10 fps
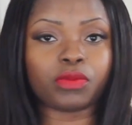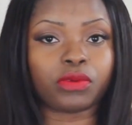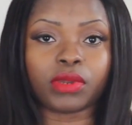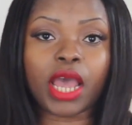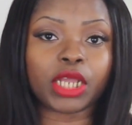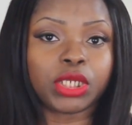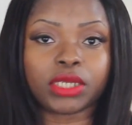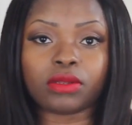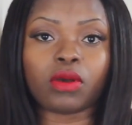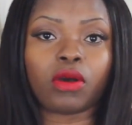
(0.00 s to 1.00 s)
put an
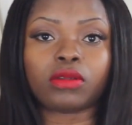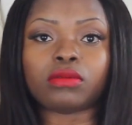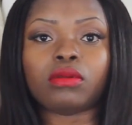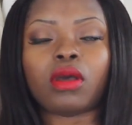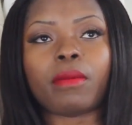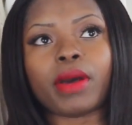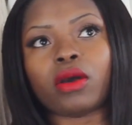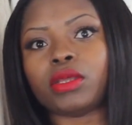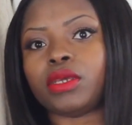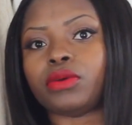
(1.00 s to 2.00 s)
eyeshadow on
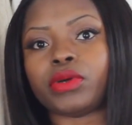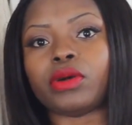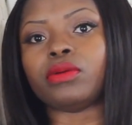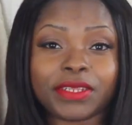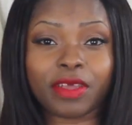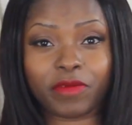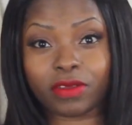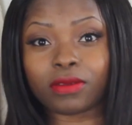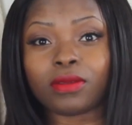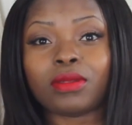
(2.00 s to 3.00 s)
about a year ago.
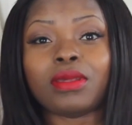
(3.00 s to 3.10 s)
Seven,